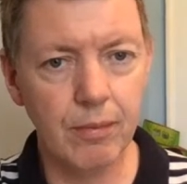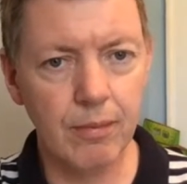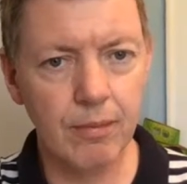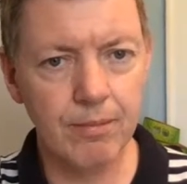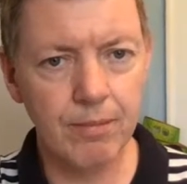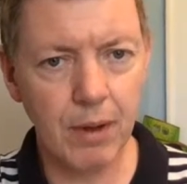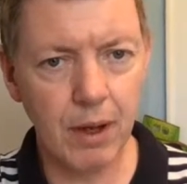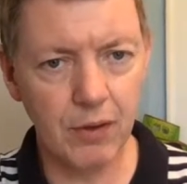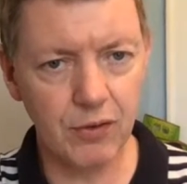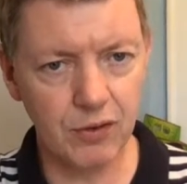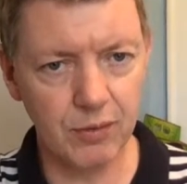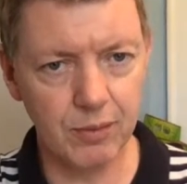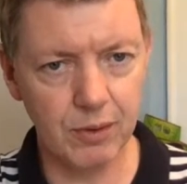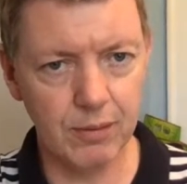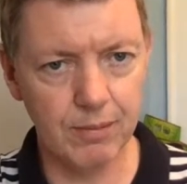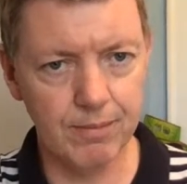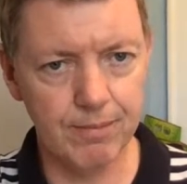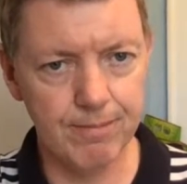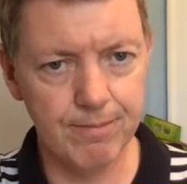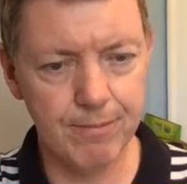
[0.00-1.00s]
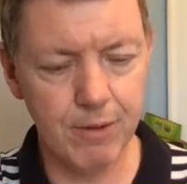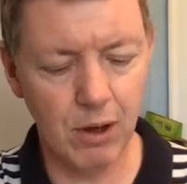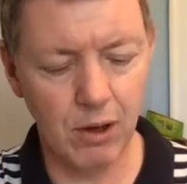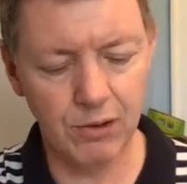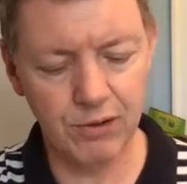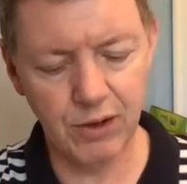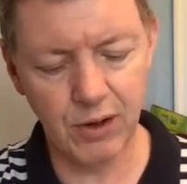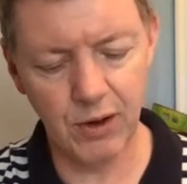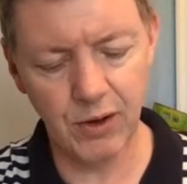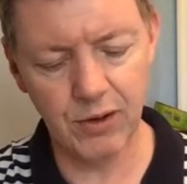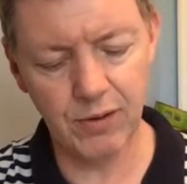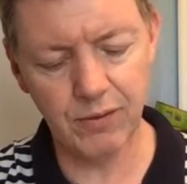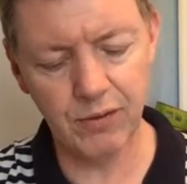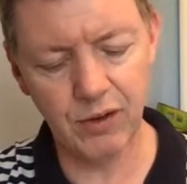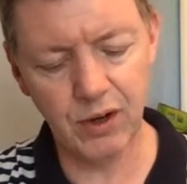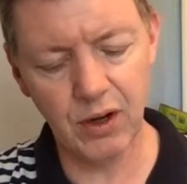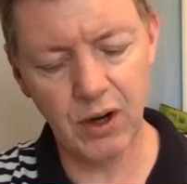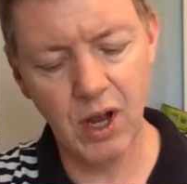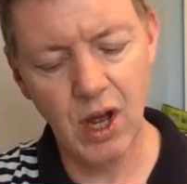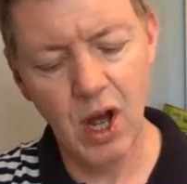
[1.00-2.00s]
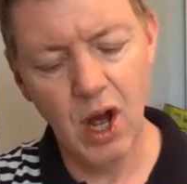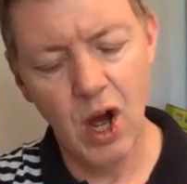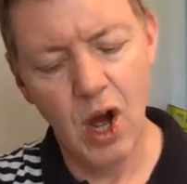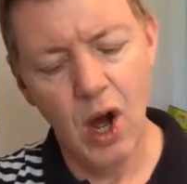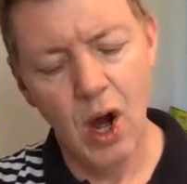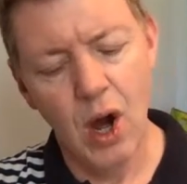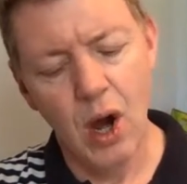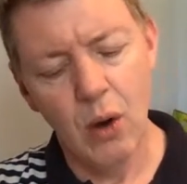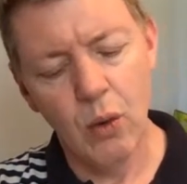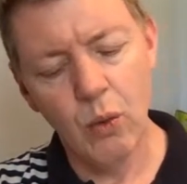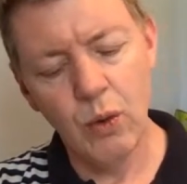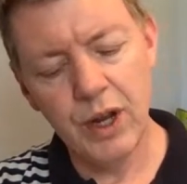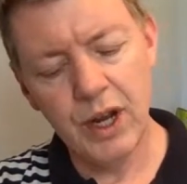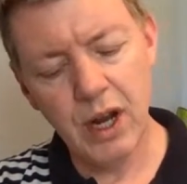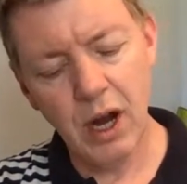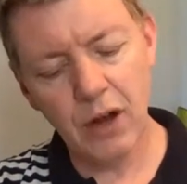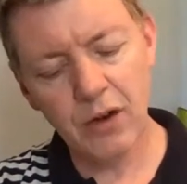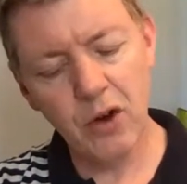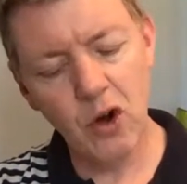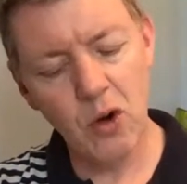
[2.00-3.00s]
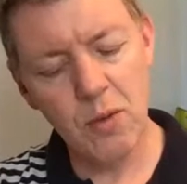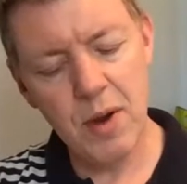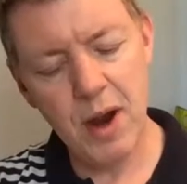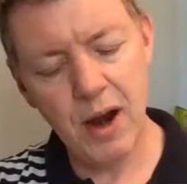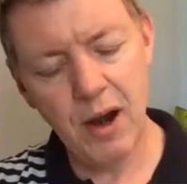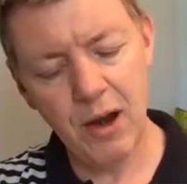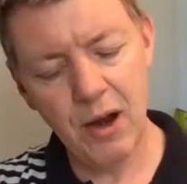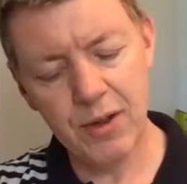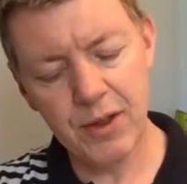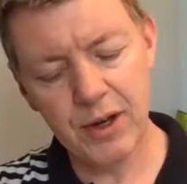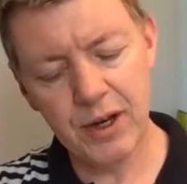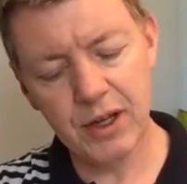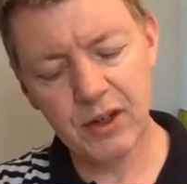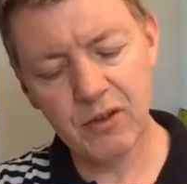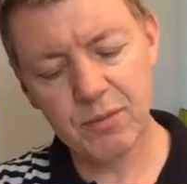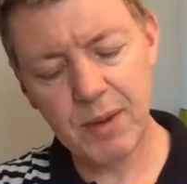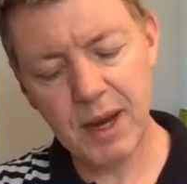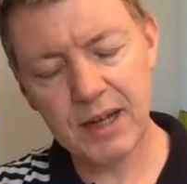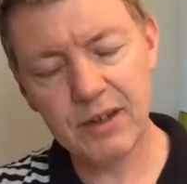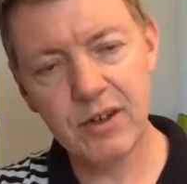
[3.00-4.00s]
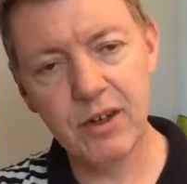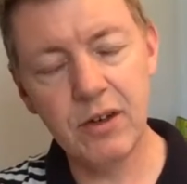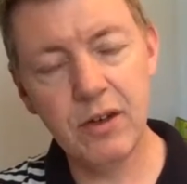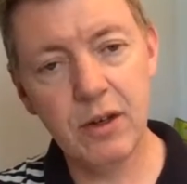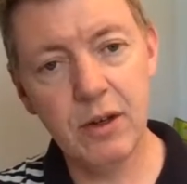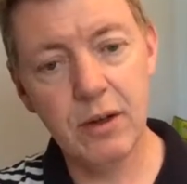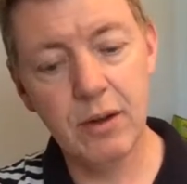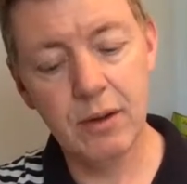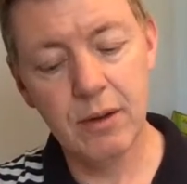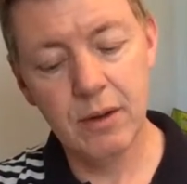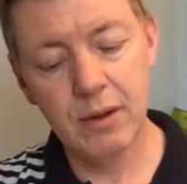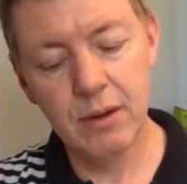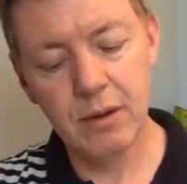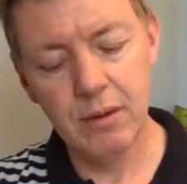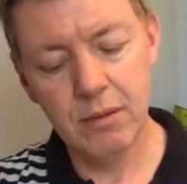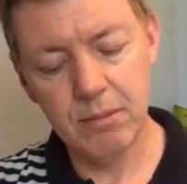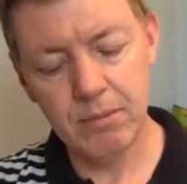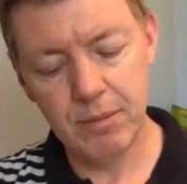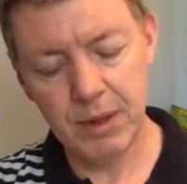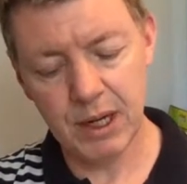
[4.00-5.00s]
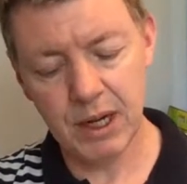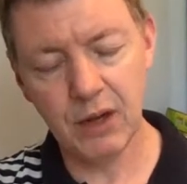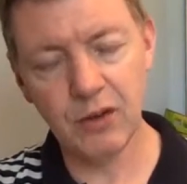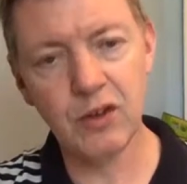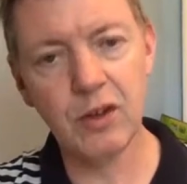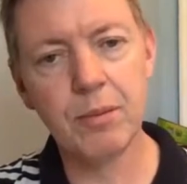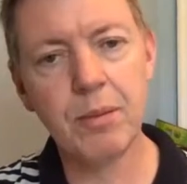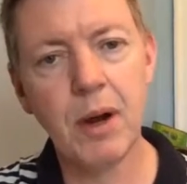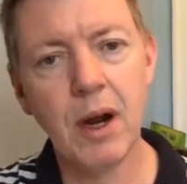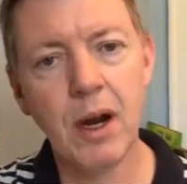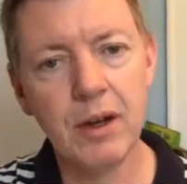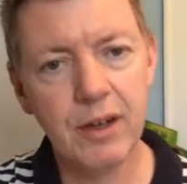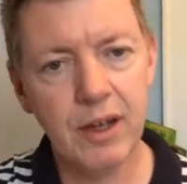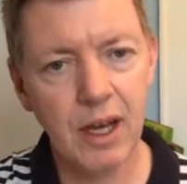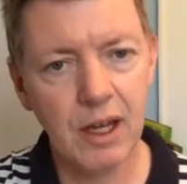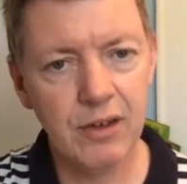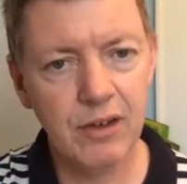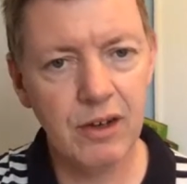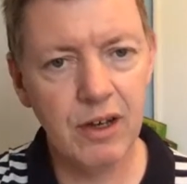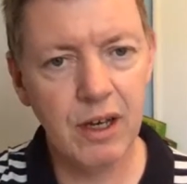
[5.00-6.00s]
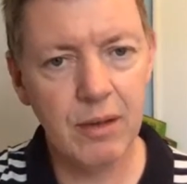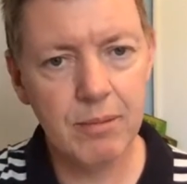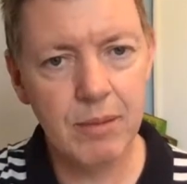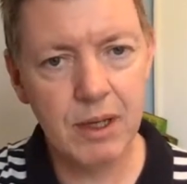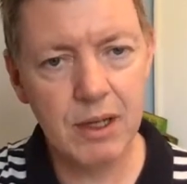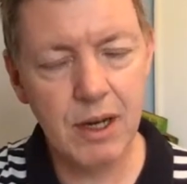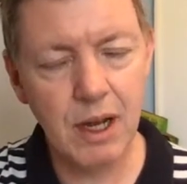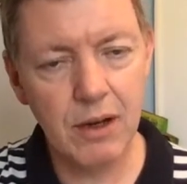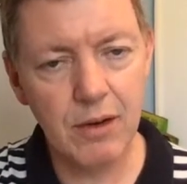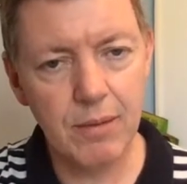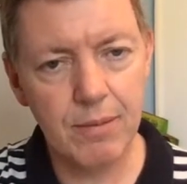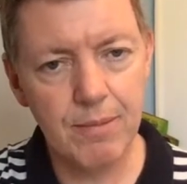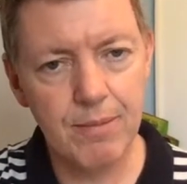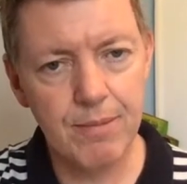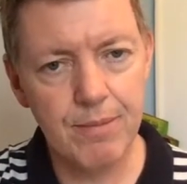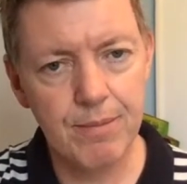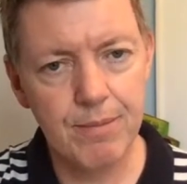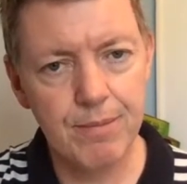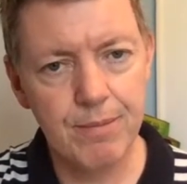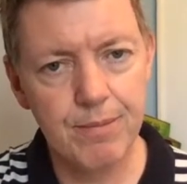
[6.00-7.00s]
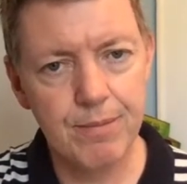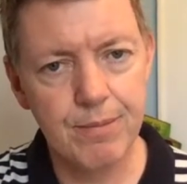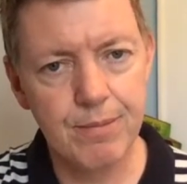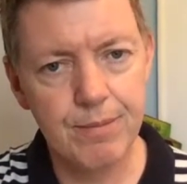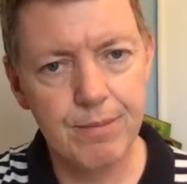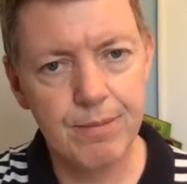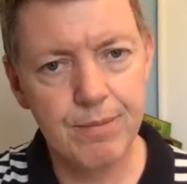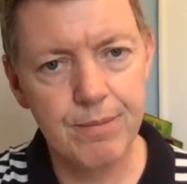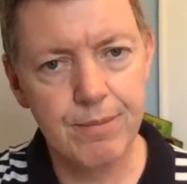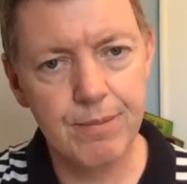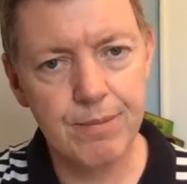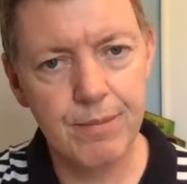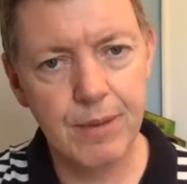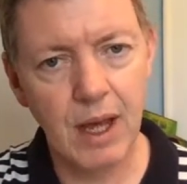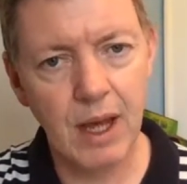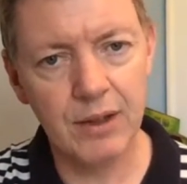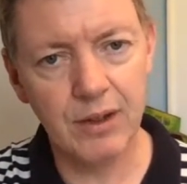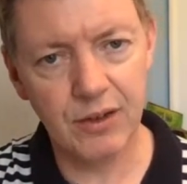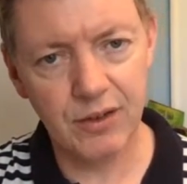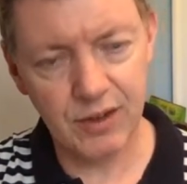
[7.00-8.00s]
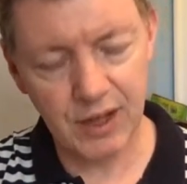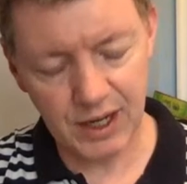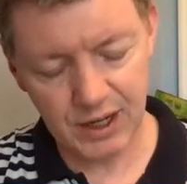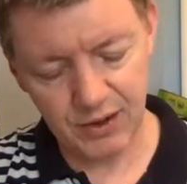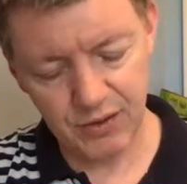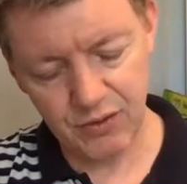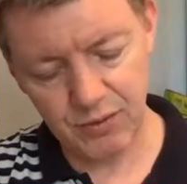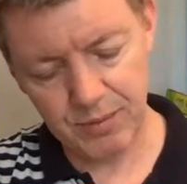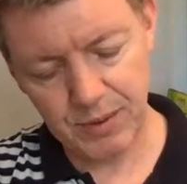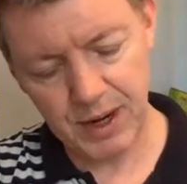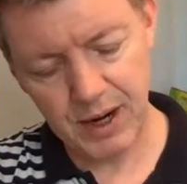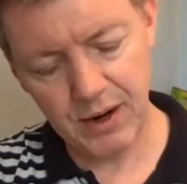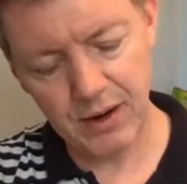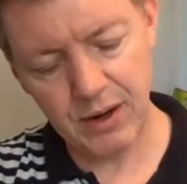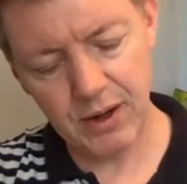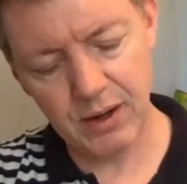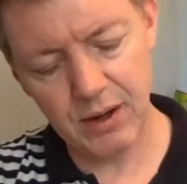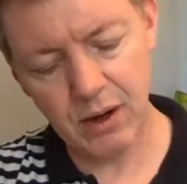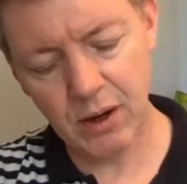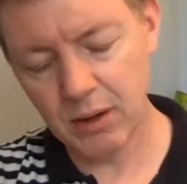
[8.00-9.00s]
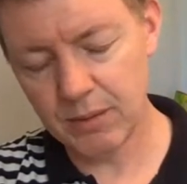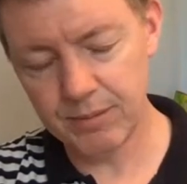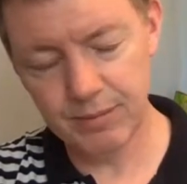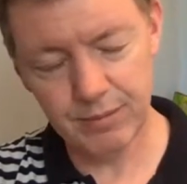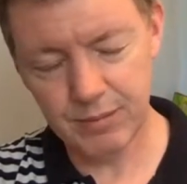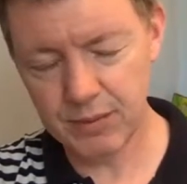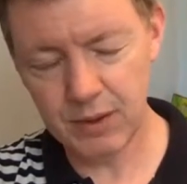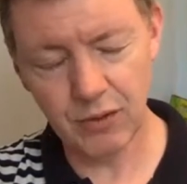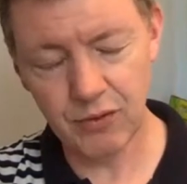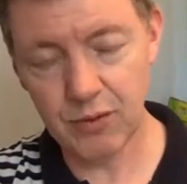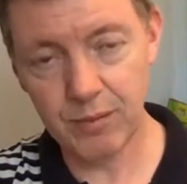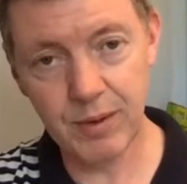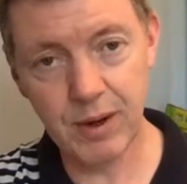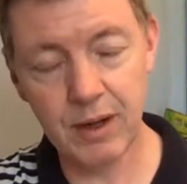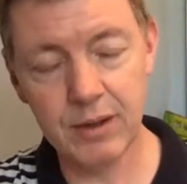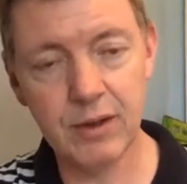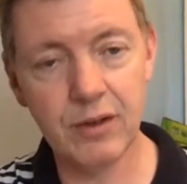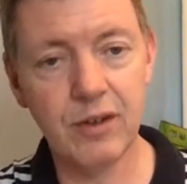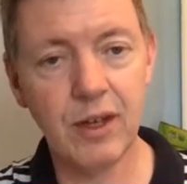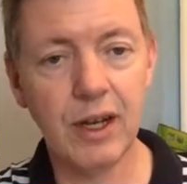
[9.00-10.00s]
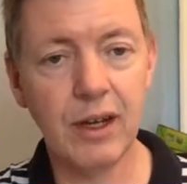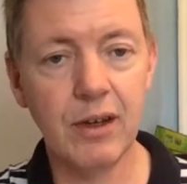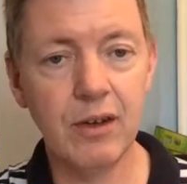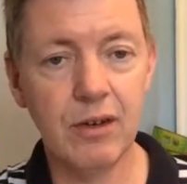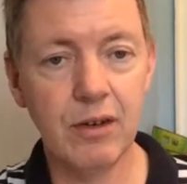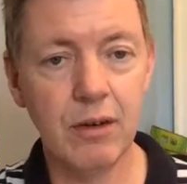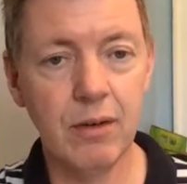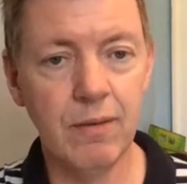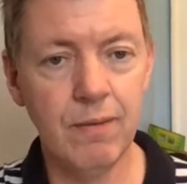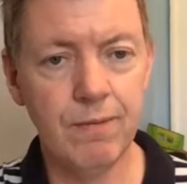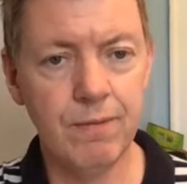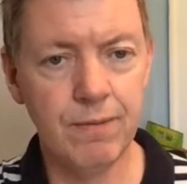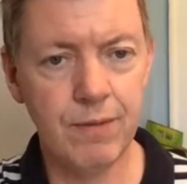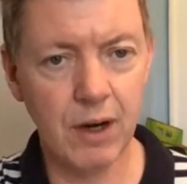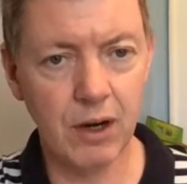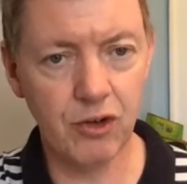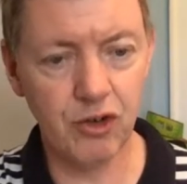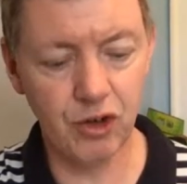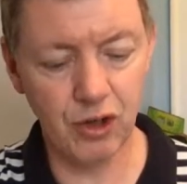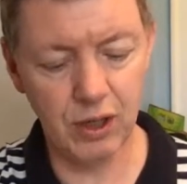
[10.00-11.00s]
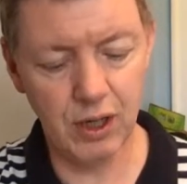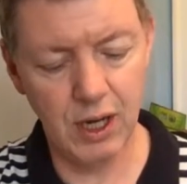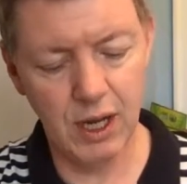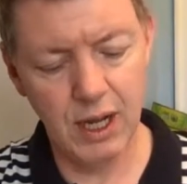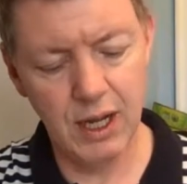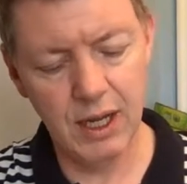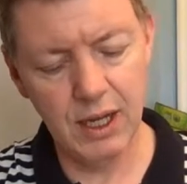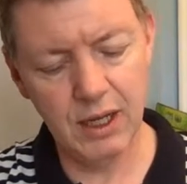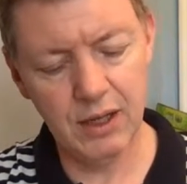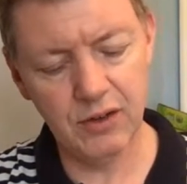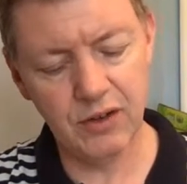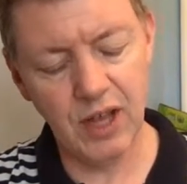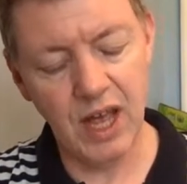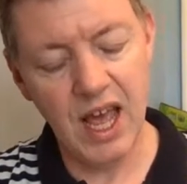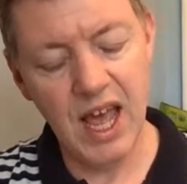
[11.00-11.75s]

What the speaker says: possible alternatives here. We got home earlier than expected because the party ended at midnight. The second the second version is,